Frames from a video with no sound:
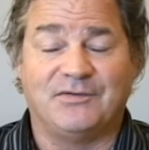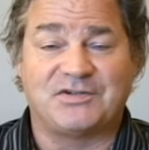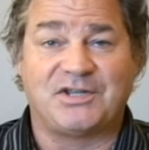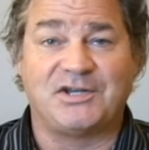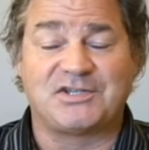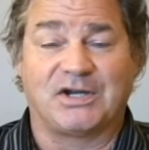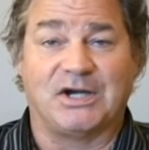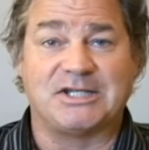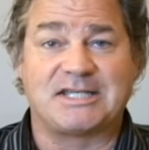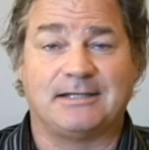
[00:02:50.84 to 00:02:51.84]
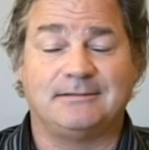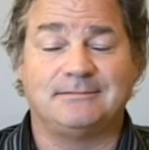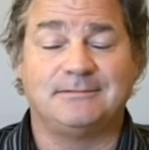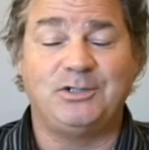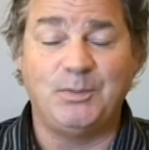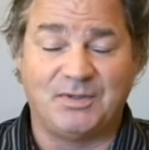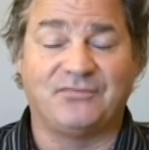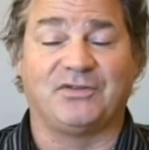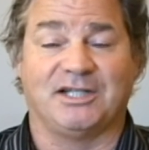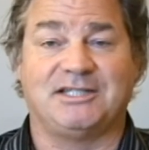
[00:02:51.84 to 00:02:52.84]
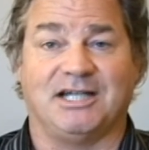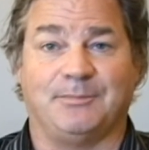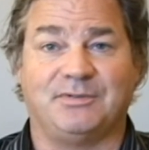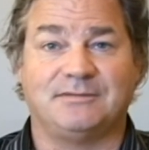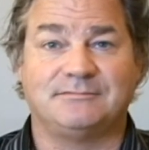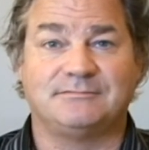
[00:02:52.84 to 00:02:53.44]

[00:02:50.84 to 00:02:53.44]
For Cinestars, you've been flicked up.